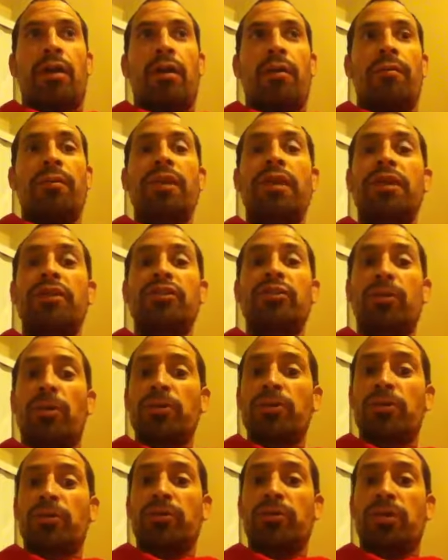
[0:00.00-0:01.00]
because
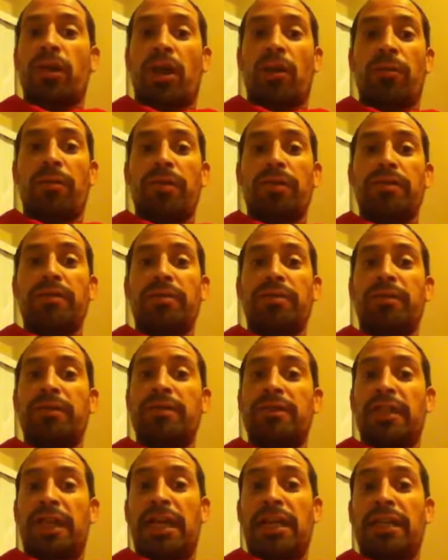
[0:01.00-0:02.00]
social Darwinism does
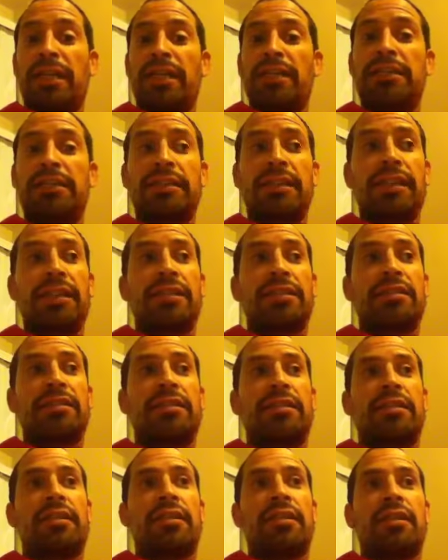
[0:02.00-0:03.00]
not exist,
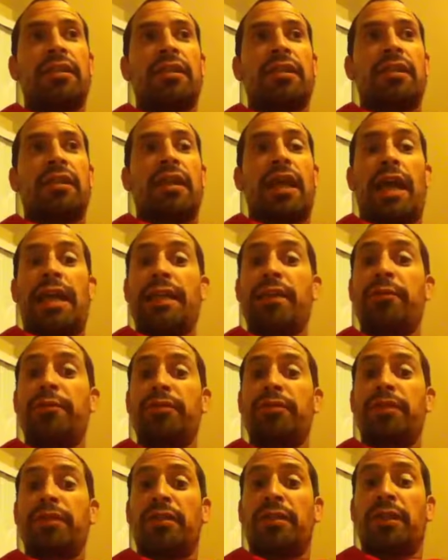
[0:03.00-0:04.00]
and he was
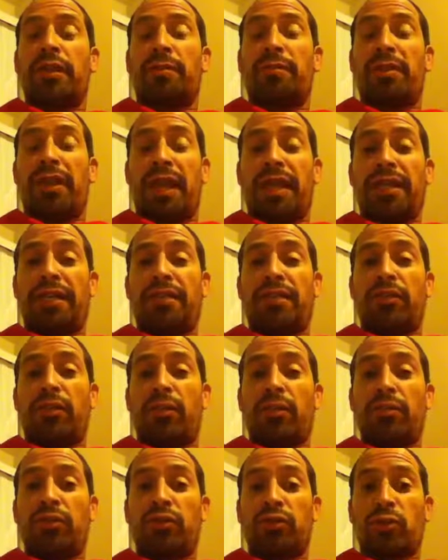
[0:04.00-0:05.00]
applying it
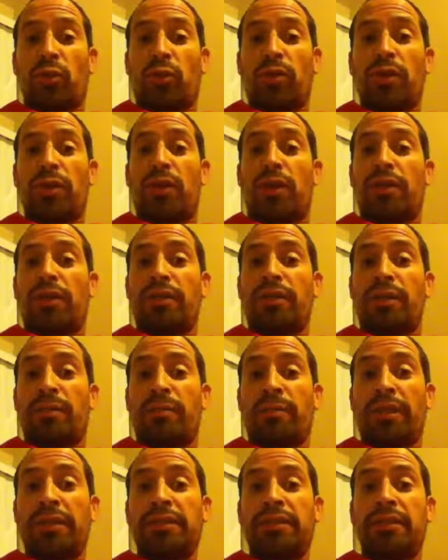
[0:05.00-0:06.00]
solely on a
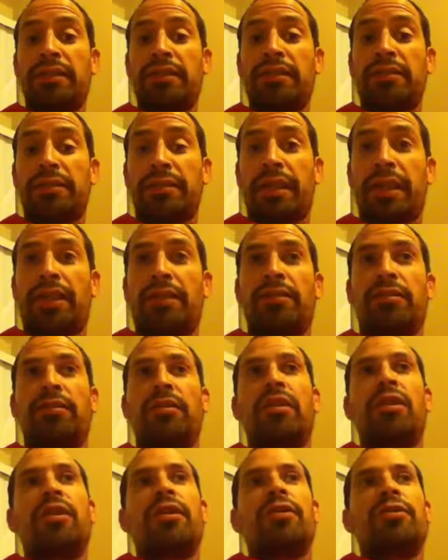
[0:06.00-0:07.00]
domestic scale.
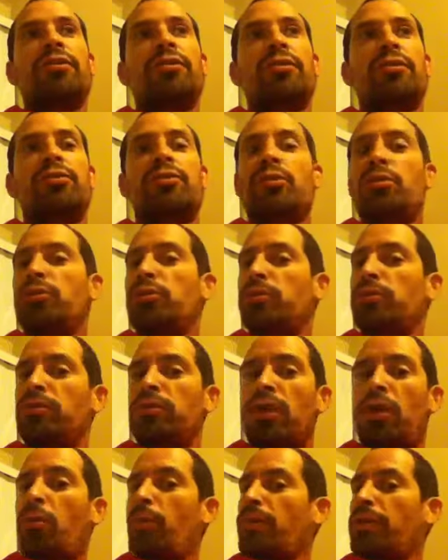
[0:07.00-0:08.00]
So social
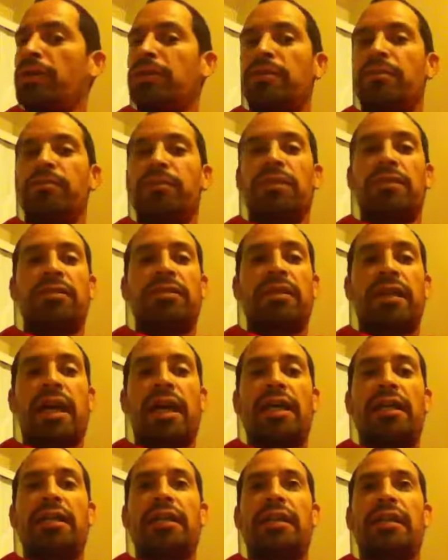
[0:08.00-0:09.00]
Darwinism does
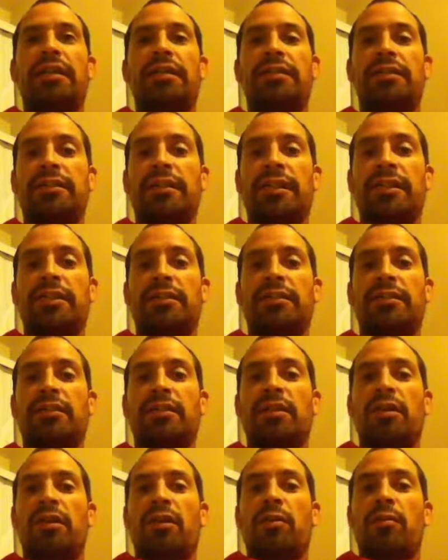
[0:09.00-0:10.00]
not exist
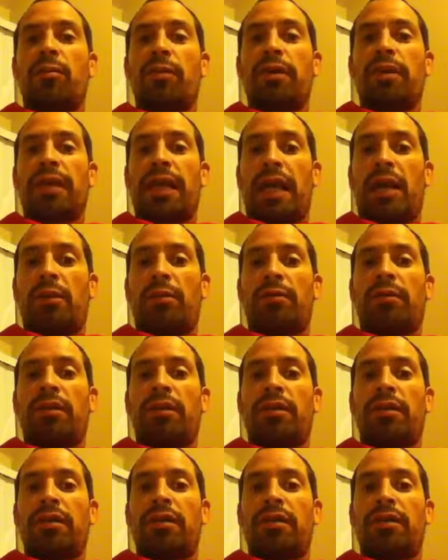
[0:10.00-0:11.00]
without
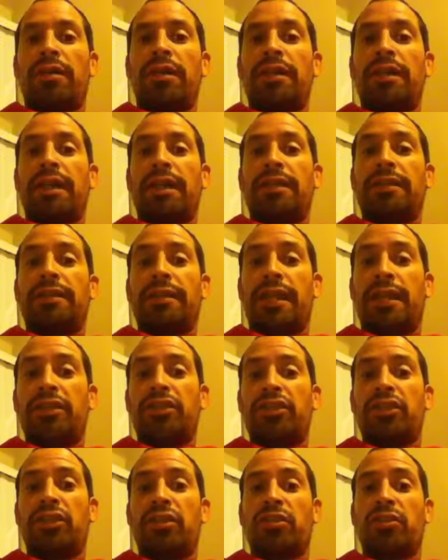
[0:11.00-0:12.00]
the
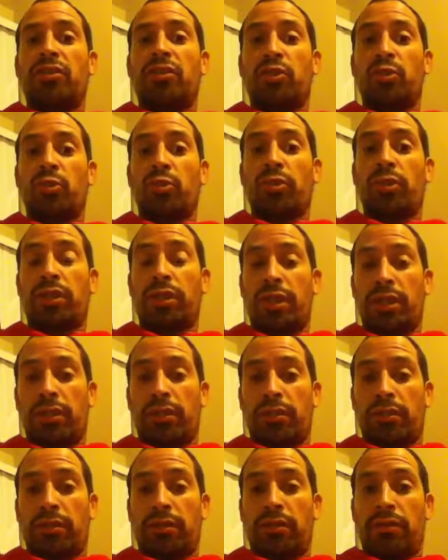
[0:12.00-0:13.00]
intention to
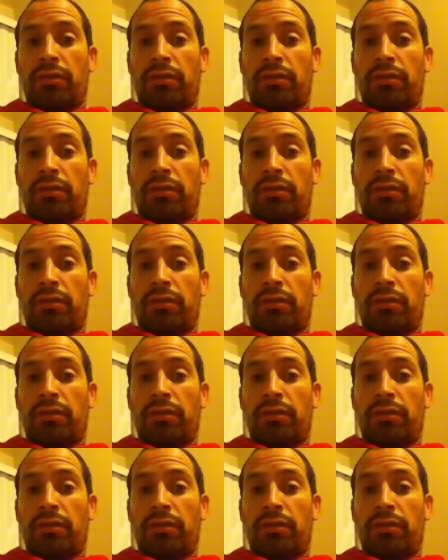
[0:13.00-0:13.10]
kill